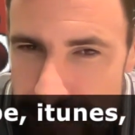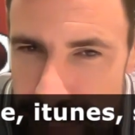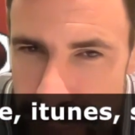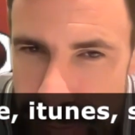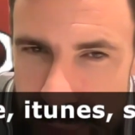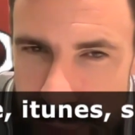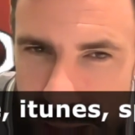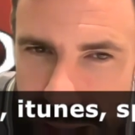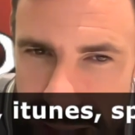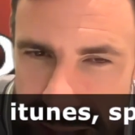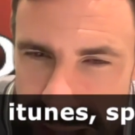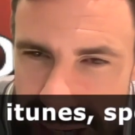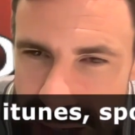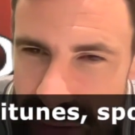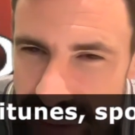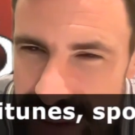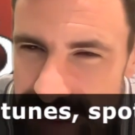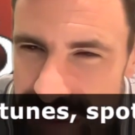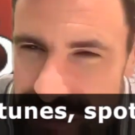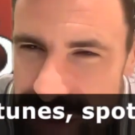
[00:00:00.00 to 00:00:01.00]
younger
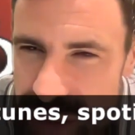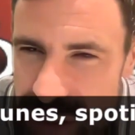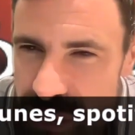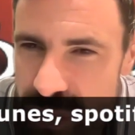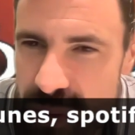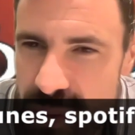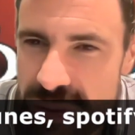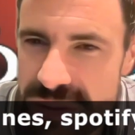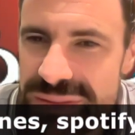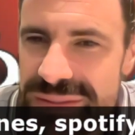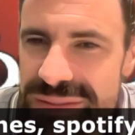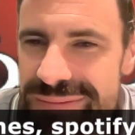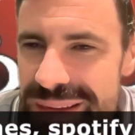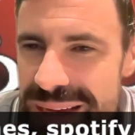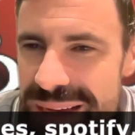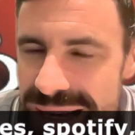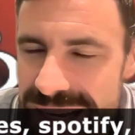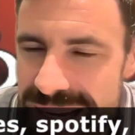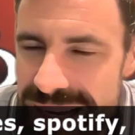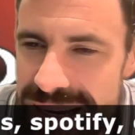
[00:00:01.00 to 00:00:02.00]
individuals,
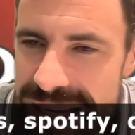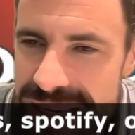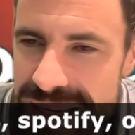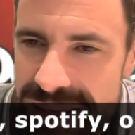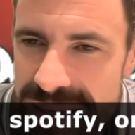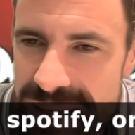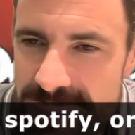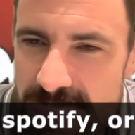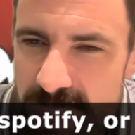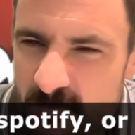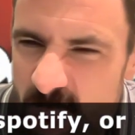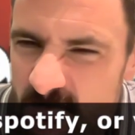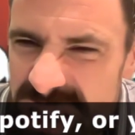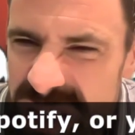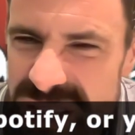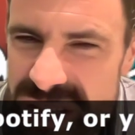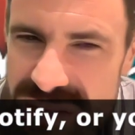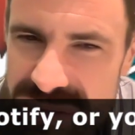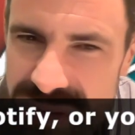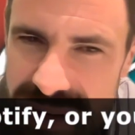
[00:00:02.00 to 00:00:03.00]
in boys
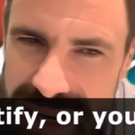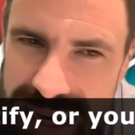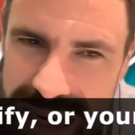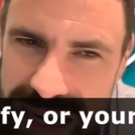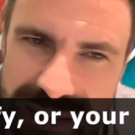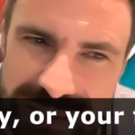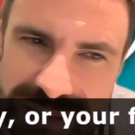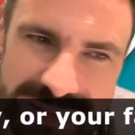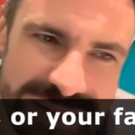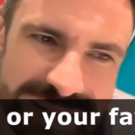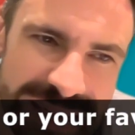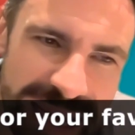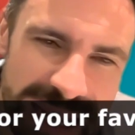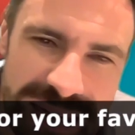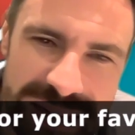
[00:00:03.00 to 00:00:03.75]
sort of around 10,